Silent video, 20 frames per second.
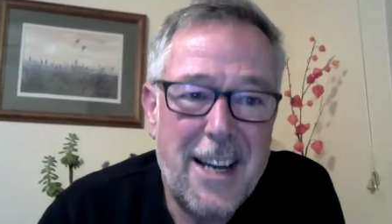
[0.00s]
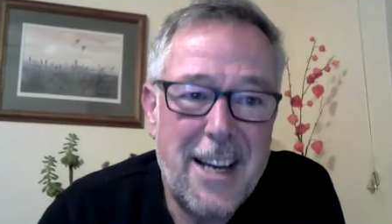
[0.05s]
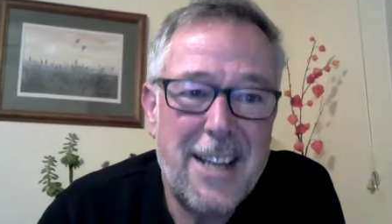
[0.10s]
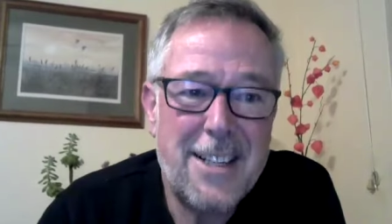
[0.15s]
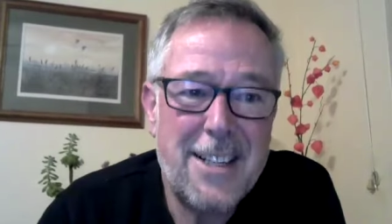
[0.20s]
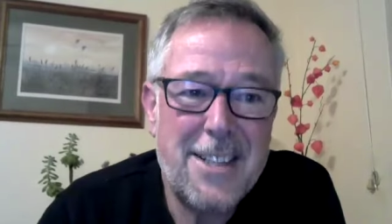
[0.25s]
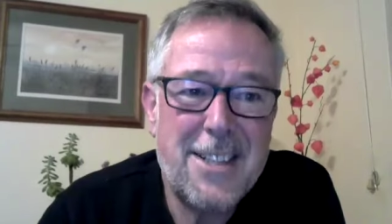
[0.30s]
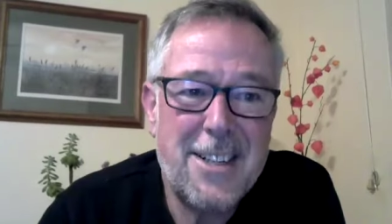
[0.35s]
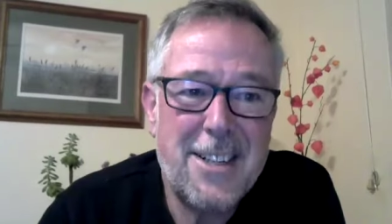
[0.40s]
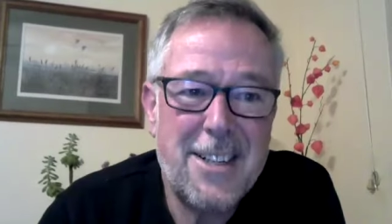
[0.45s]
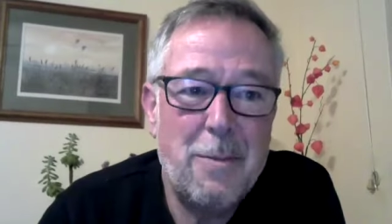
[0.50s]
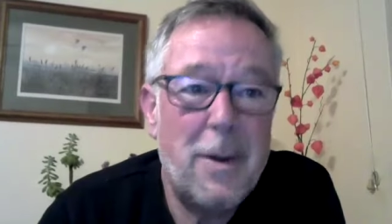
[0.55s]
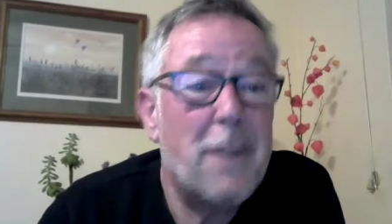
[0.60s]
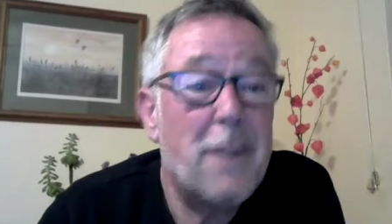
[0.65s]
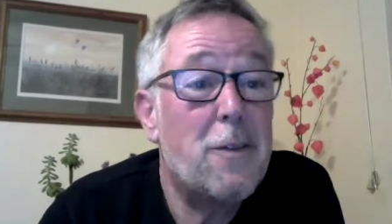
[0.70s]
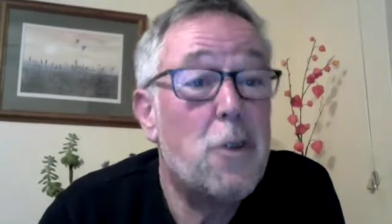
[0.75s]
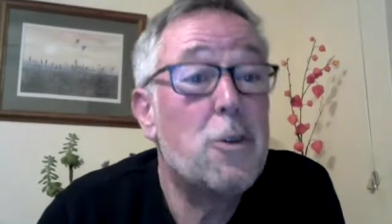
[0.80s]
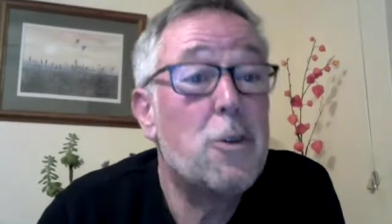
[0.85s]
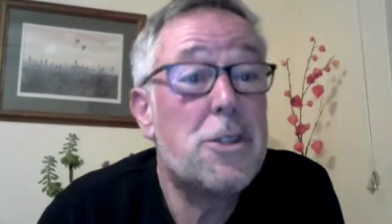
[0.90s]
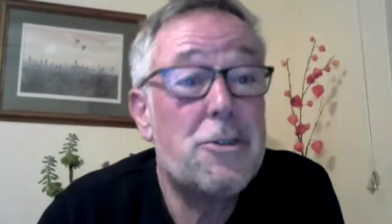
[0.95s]
That's, but
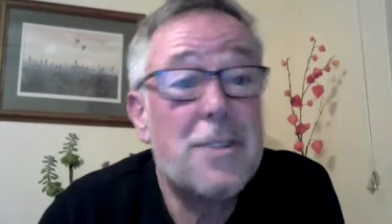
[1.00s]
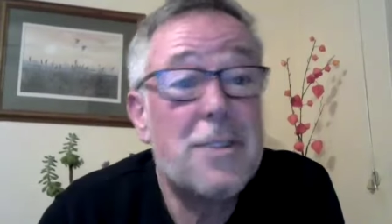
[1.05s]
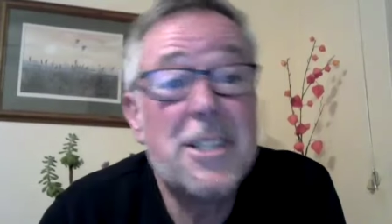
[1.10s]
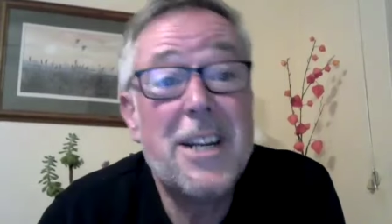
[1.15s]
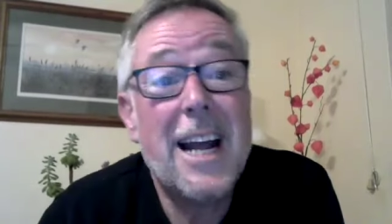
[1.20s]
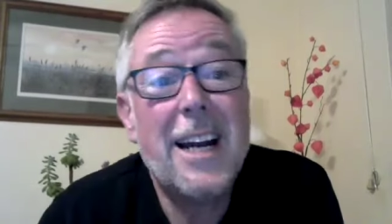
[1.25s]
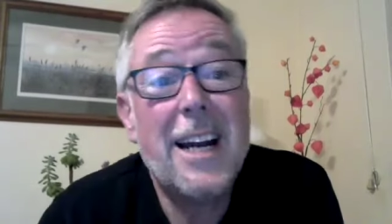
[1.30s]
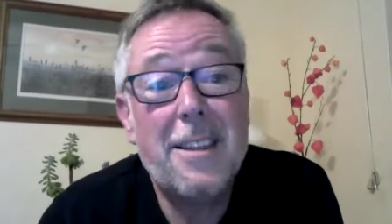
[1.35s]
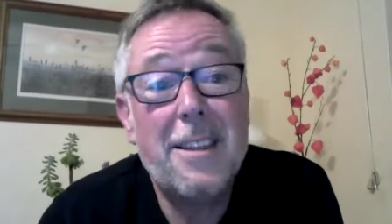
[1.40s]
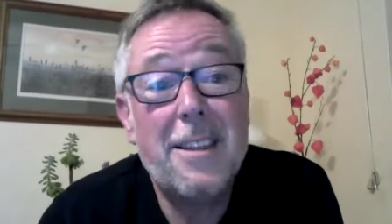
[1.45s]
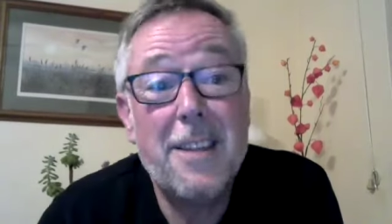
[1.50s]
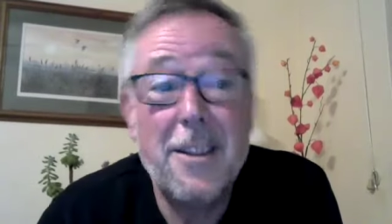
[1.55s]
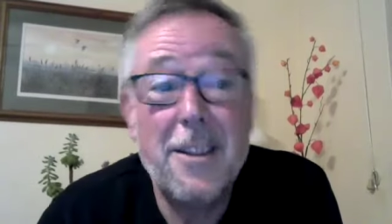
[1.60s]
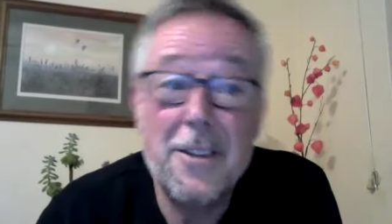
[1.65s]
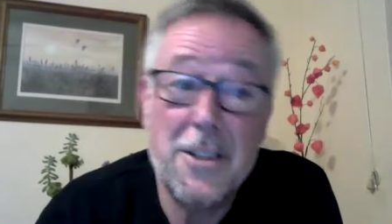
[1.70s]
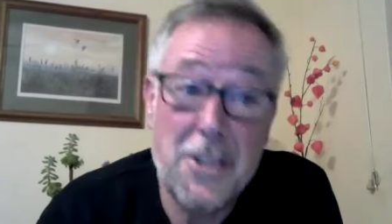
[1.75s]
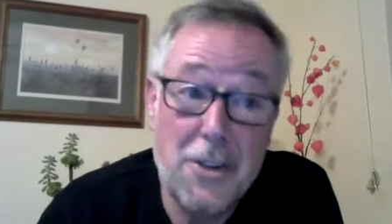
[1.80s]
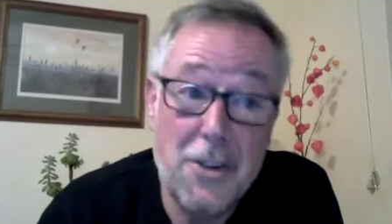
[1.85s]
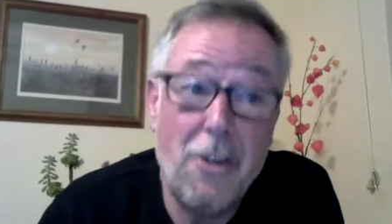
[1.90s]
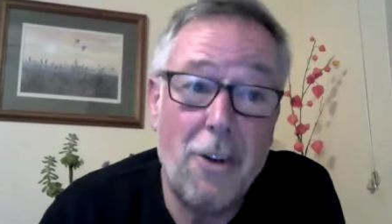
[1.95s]
of course there isn't anything
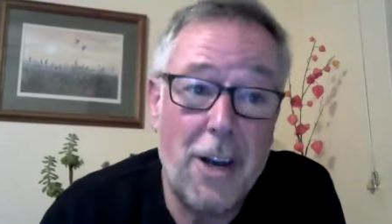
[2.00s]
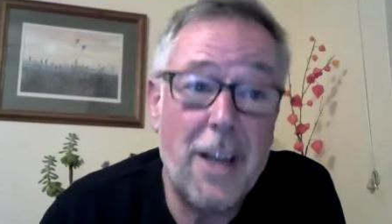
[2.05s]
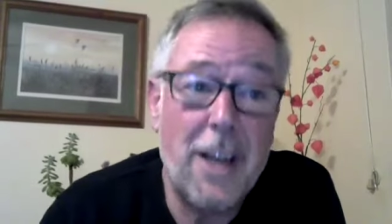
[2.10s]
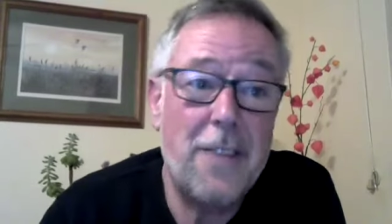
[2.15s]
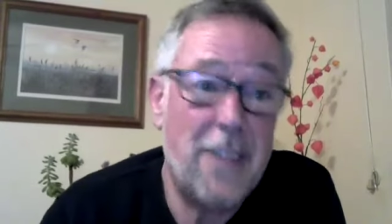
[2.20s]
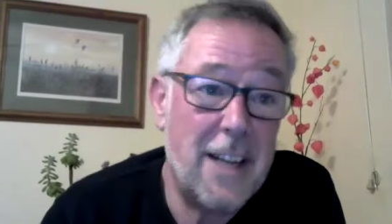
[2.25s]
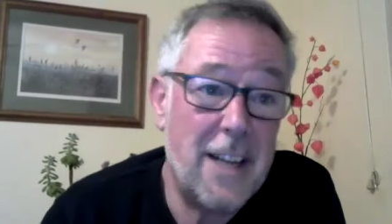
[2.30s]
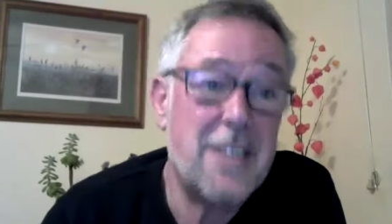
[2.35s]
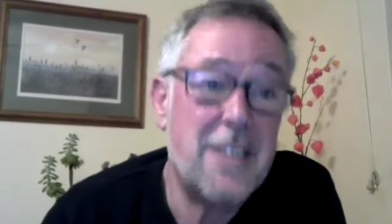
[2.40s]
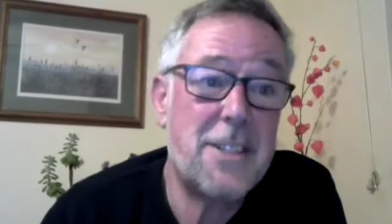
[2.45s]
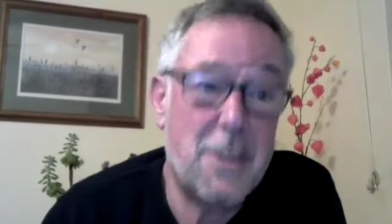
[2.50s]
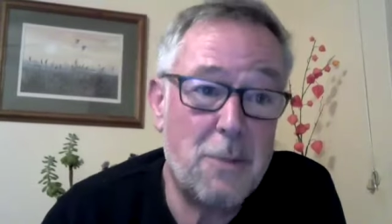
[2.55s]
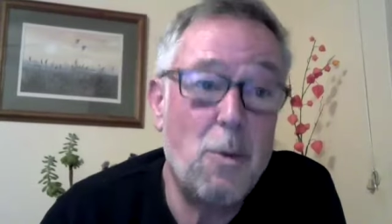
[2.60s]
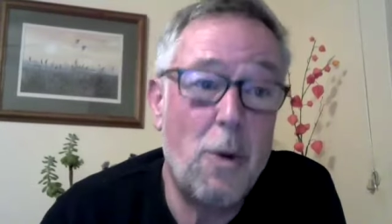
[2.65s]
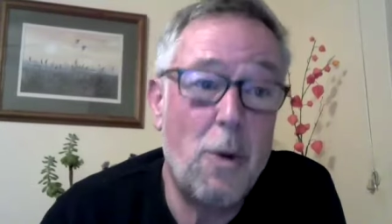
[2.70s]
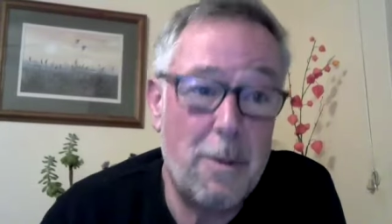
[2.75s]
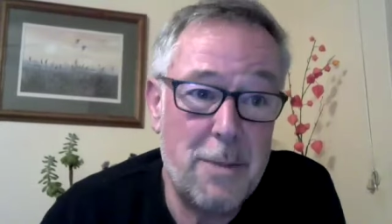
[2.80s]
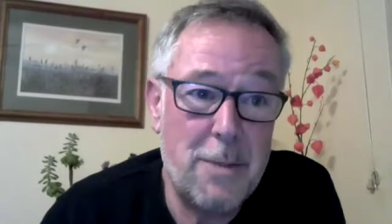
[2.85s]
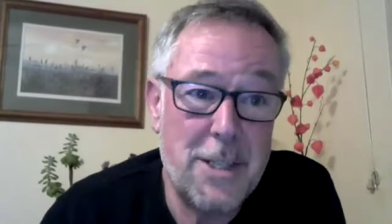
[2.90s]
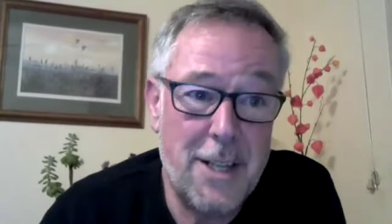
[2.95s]
that's not it. That's
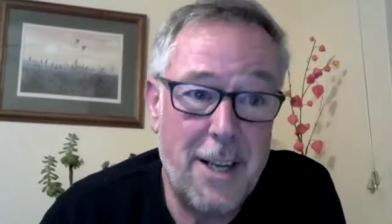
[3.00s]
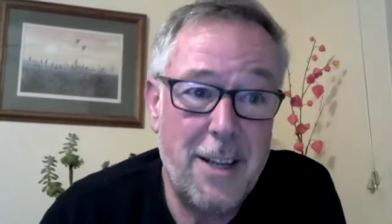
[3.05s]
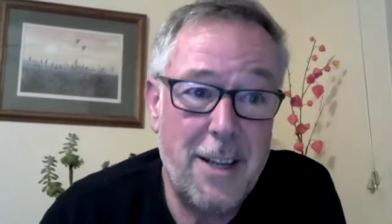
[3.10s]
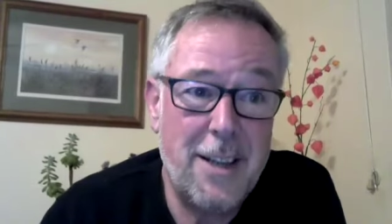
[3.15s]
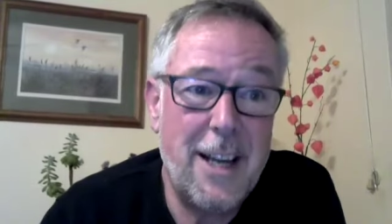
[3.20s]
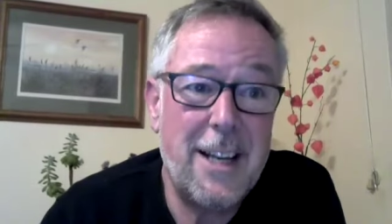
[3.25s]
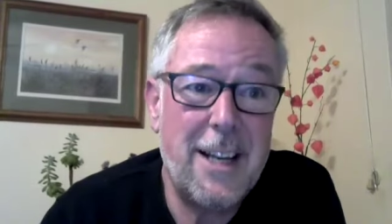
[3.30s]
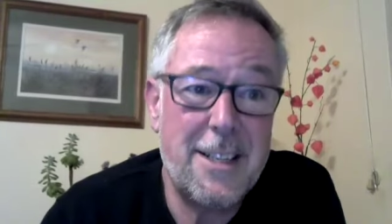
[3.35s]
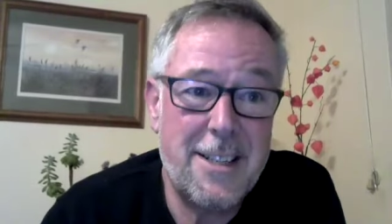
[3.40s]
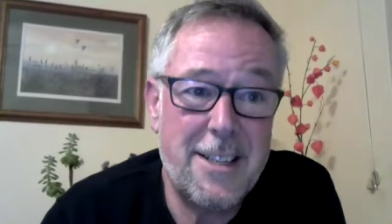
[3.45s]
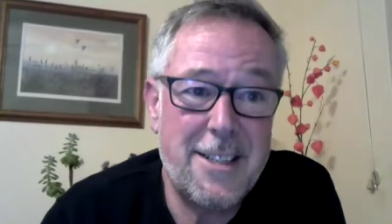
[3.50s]
what I'm saying. That's,